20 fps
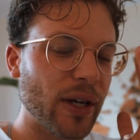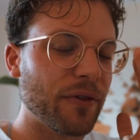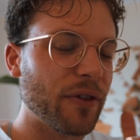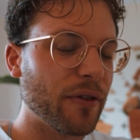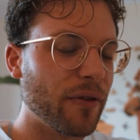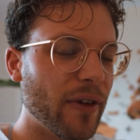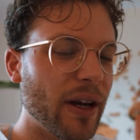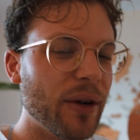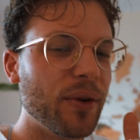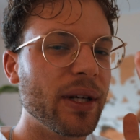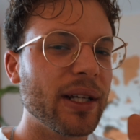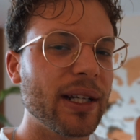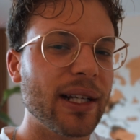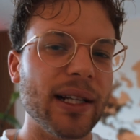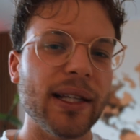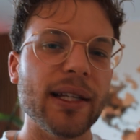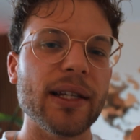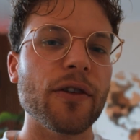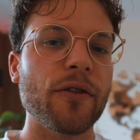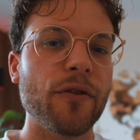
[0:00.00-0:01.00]
have a very
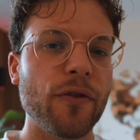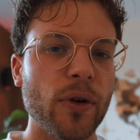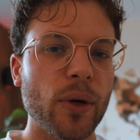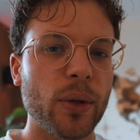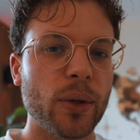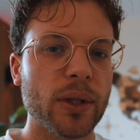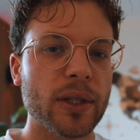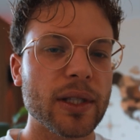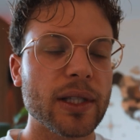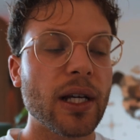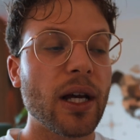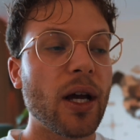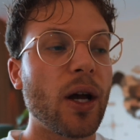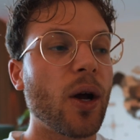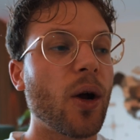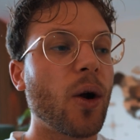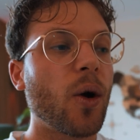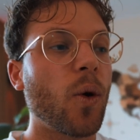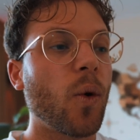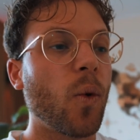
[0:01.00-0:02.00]
clear focus
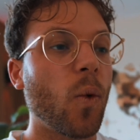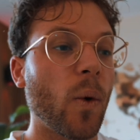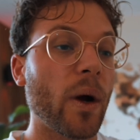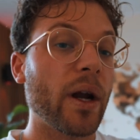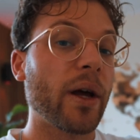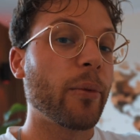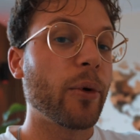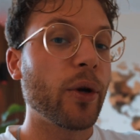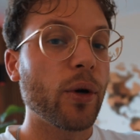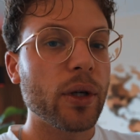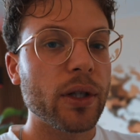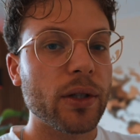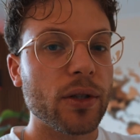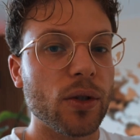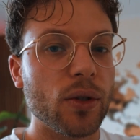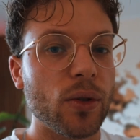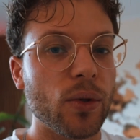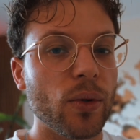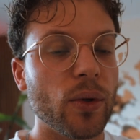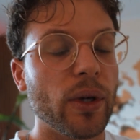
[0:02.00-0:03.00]
what I'm going
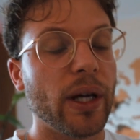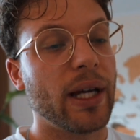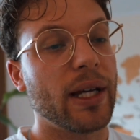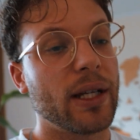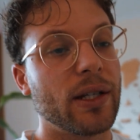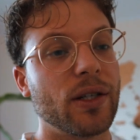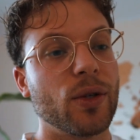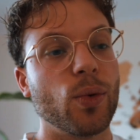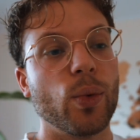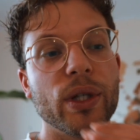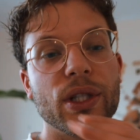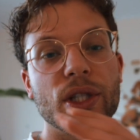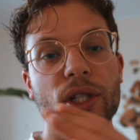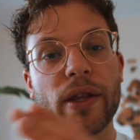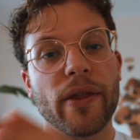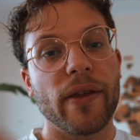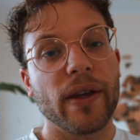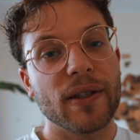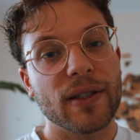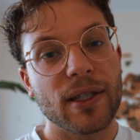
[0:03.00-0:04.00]
to do and which
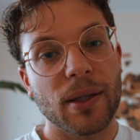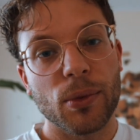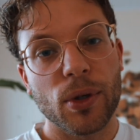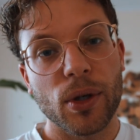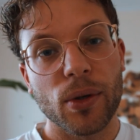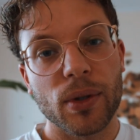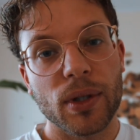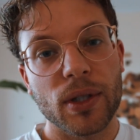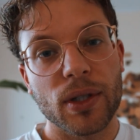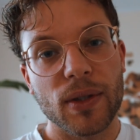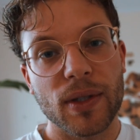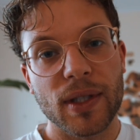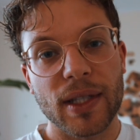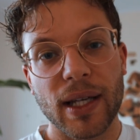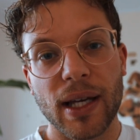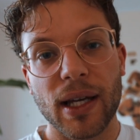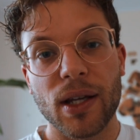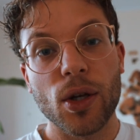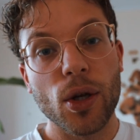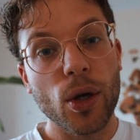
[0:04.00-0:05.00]
things I'm going to
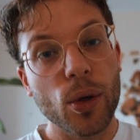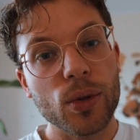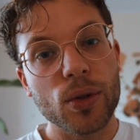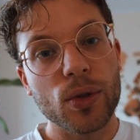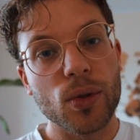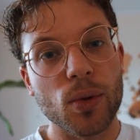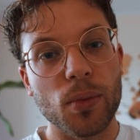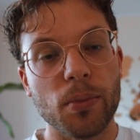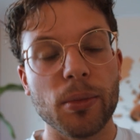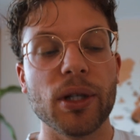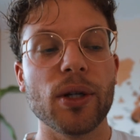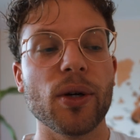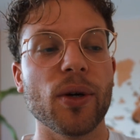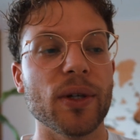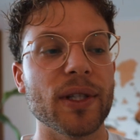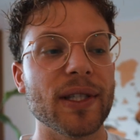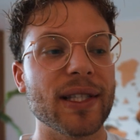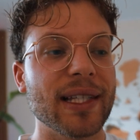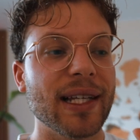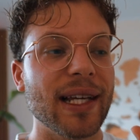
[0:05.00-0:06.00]
say no to
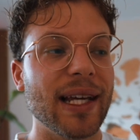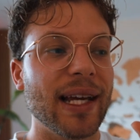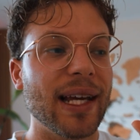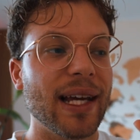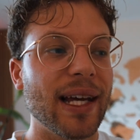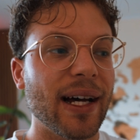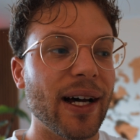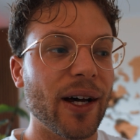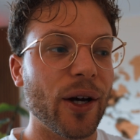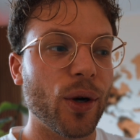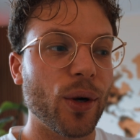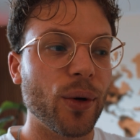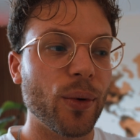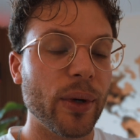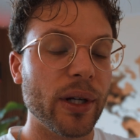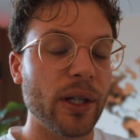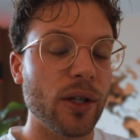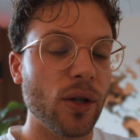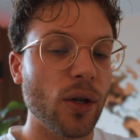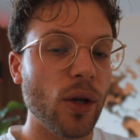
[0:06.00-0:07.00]
because I
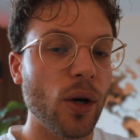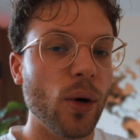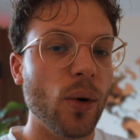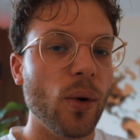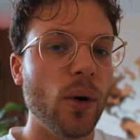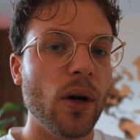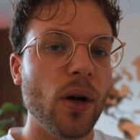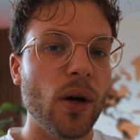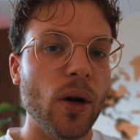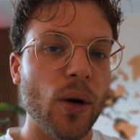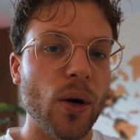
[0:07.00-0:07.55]
already know